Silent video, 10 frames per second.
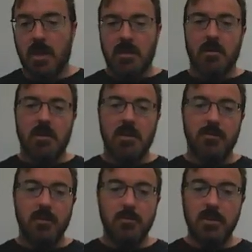Now,
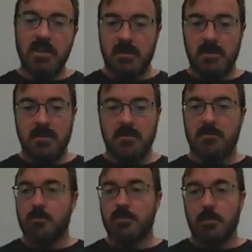if you get these
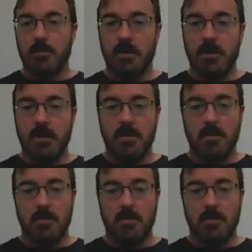from somebody,